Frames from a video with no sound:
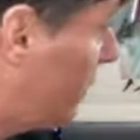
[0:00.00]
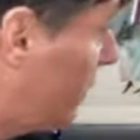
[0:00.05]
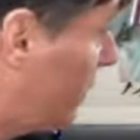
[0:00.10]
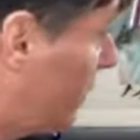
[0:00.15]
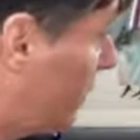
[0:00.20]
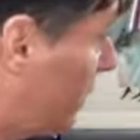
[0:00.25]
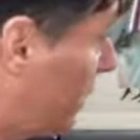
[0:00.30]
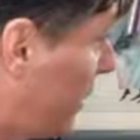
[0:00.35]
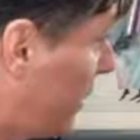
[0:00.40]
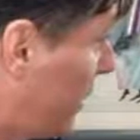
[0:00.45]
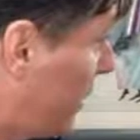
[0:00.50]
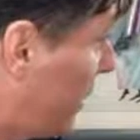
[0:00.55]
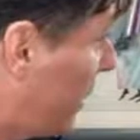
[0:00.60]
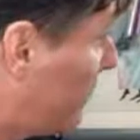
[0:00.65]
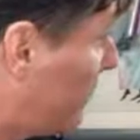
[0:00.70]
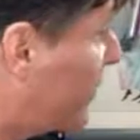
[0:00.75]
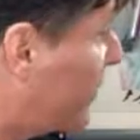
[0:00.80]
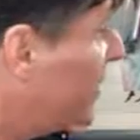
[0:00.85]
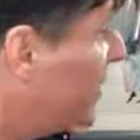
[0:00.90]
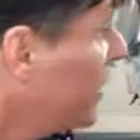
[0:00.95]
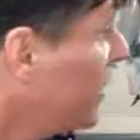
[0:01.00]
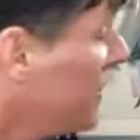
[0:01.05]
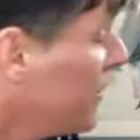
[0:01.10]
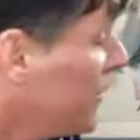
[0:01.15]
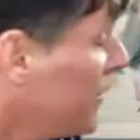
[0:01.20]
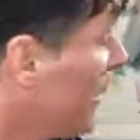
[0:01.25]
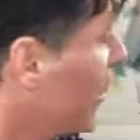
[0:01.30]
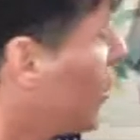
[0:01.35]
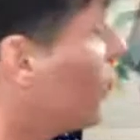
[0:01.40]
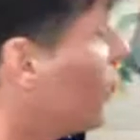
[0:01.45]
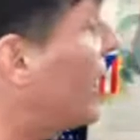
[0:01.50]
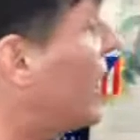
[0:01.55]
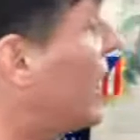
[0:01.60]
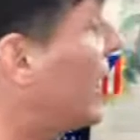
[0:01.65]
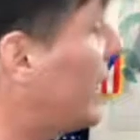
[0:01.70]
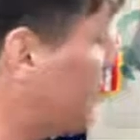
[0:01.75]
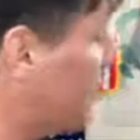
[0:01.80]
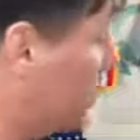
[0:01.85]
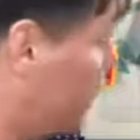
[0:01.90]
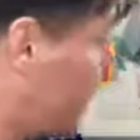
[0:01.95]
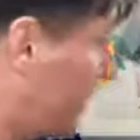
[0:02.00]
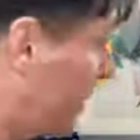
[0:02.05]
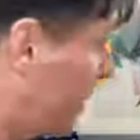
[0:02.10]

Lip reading: to all of us. They don't actually